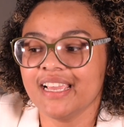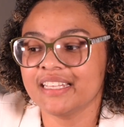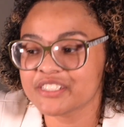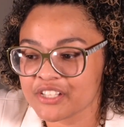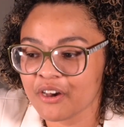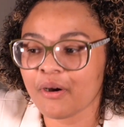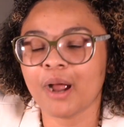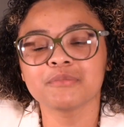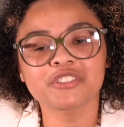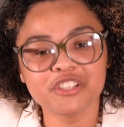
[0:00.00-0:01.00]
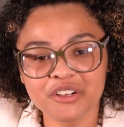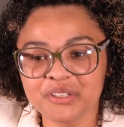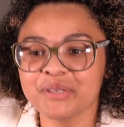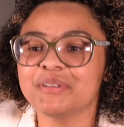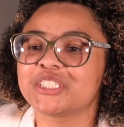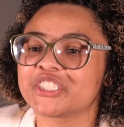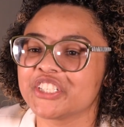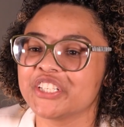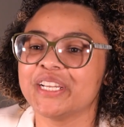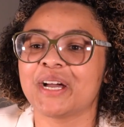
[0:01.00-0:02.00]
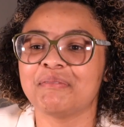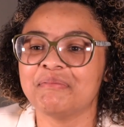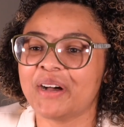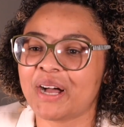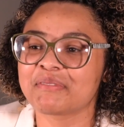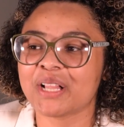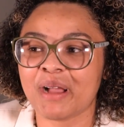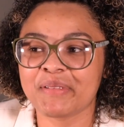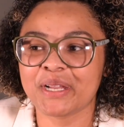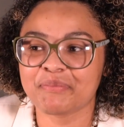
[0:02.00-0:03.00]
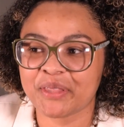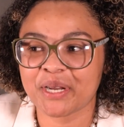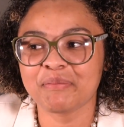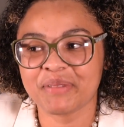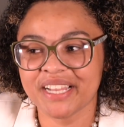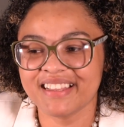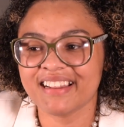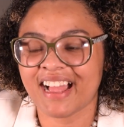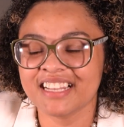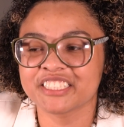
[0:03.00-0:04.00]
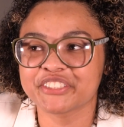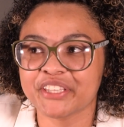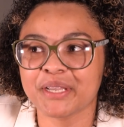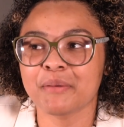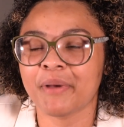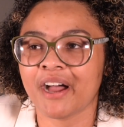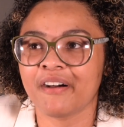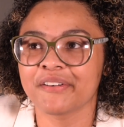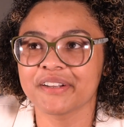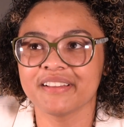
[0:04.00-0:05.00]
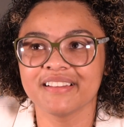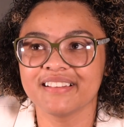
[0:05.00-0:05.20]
And so I'm slowly but surely I'm climbing up there. But I just think about